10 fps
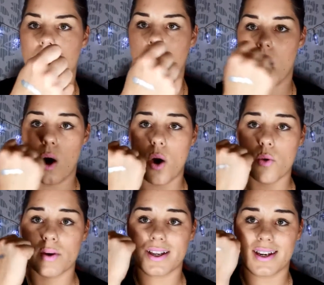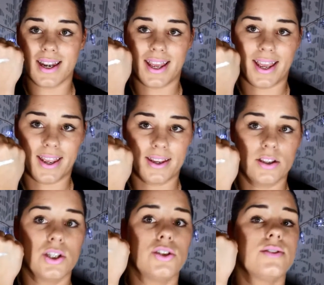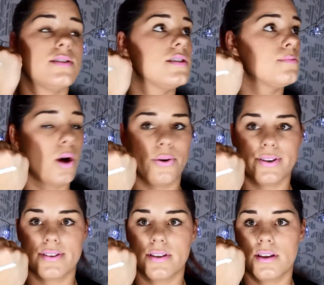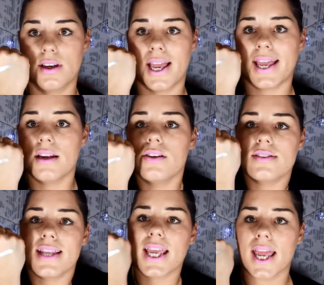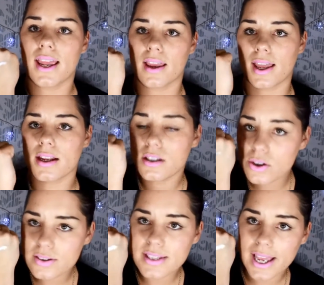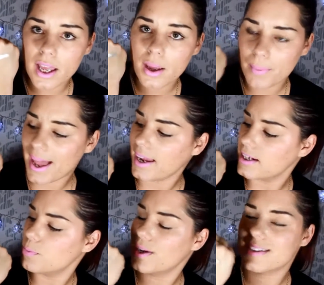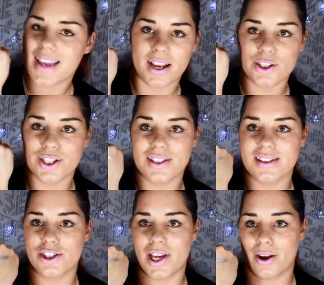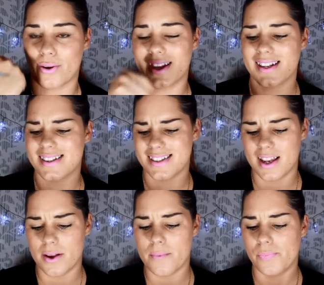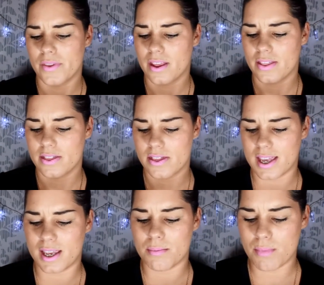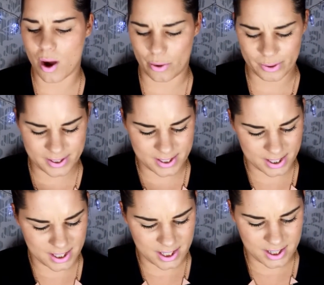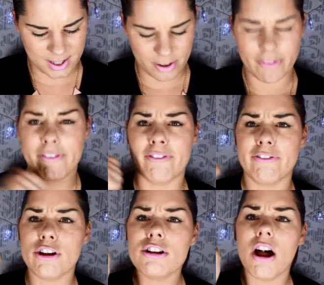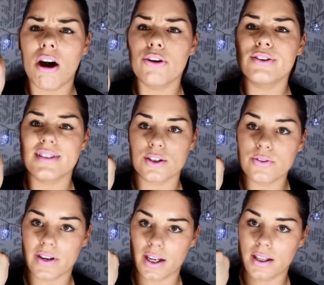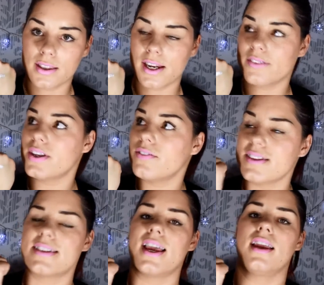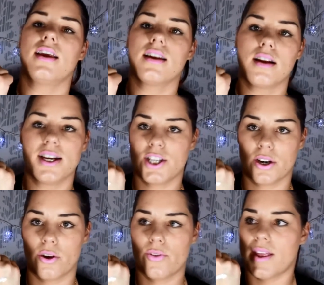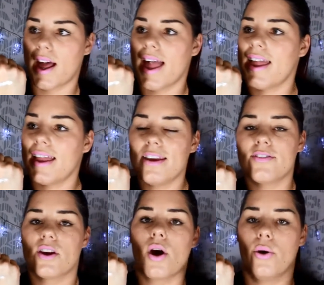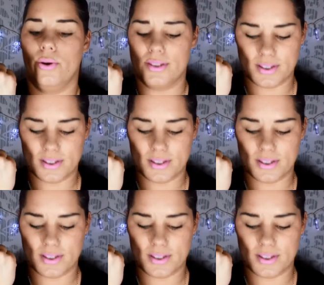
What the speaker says: Holy smokes. It looks like ink. It looks like a paint, but it's actually just a shadow. It is the most full-on silver that I've ever seen in an eyeshadow that I even own.